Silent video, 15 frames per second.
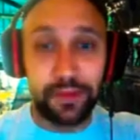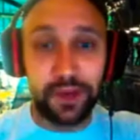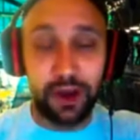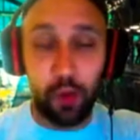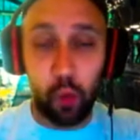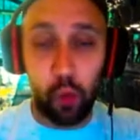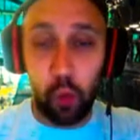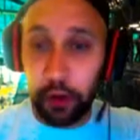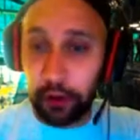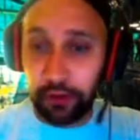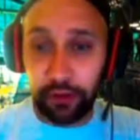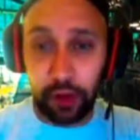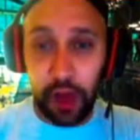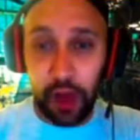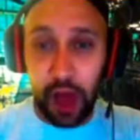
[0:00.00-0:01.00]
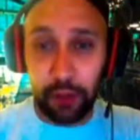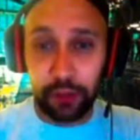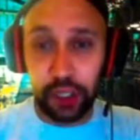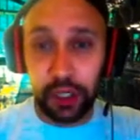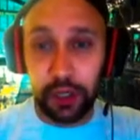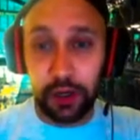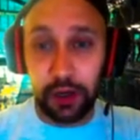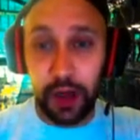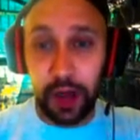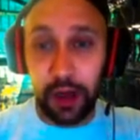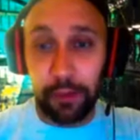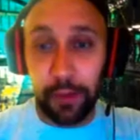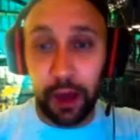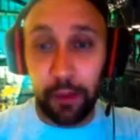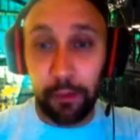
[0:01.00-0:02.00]
wonderful option,
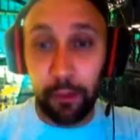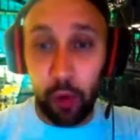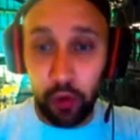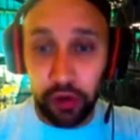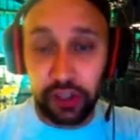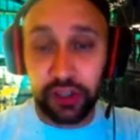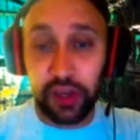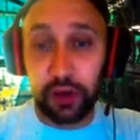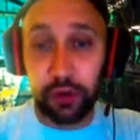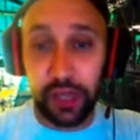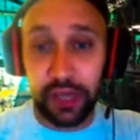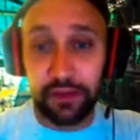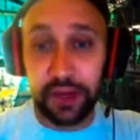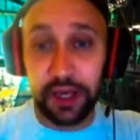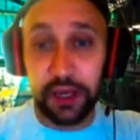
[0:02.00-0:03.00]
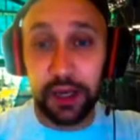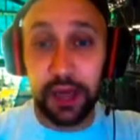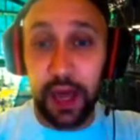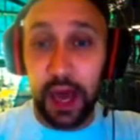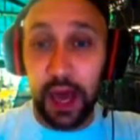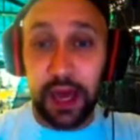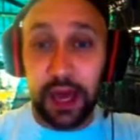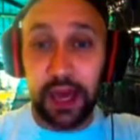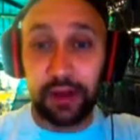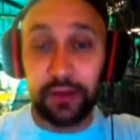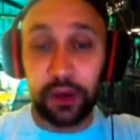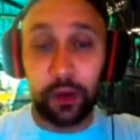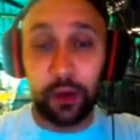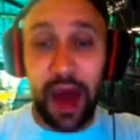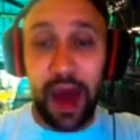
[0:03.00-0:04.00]
more so even if
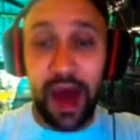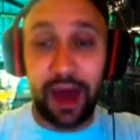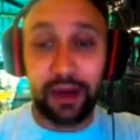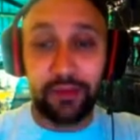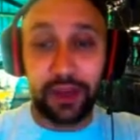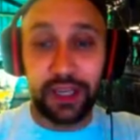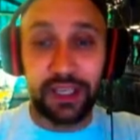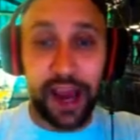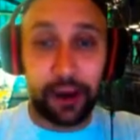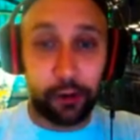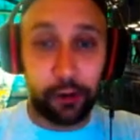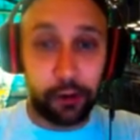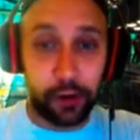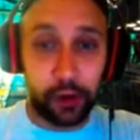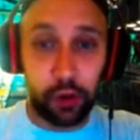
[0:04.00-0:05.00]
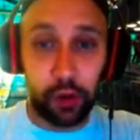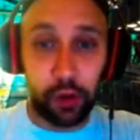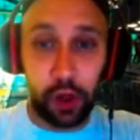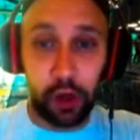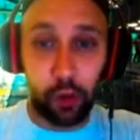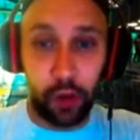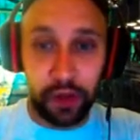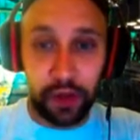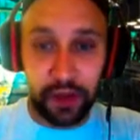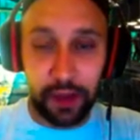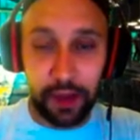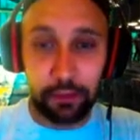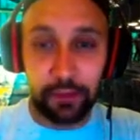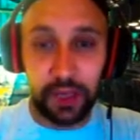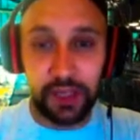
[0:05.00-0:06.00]
you have Dagger to go along with
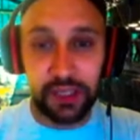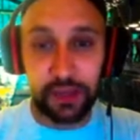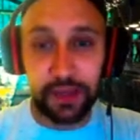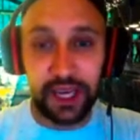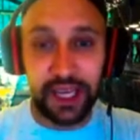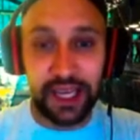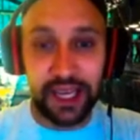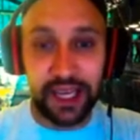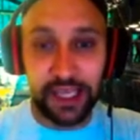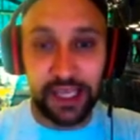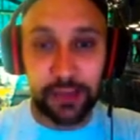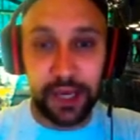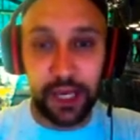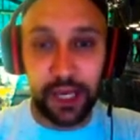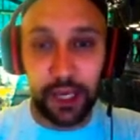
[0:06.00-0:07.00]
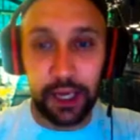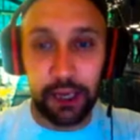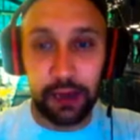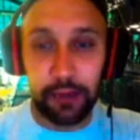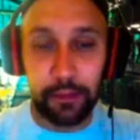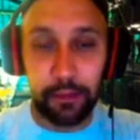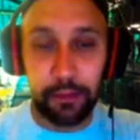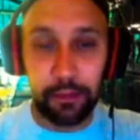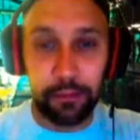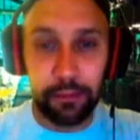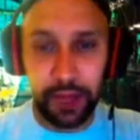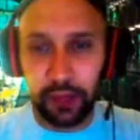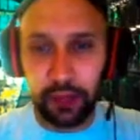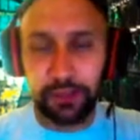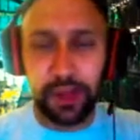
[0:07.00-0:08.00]
him, because, he is being
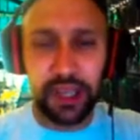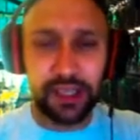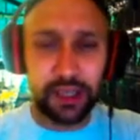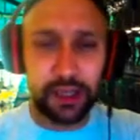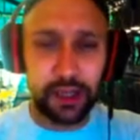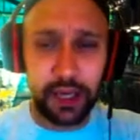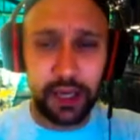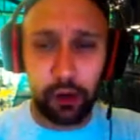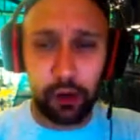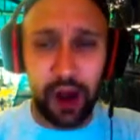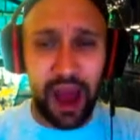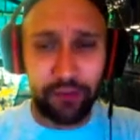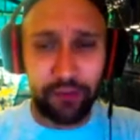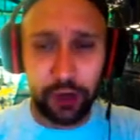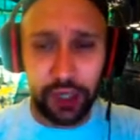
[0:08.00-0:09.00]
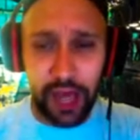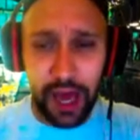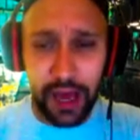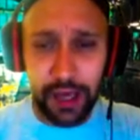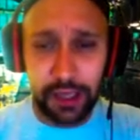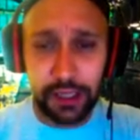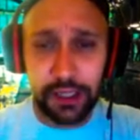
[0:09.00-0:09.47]
built basically or advertised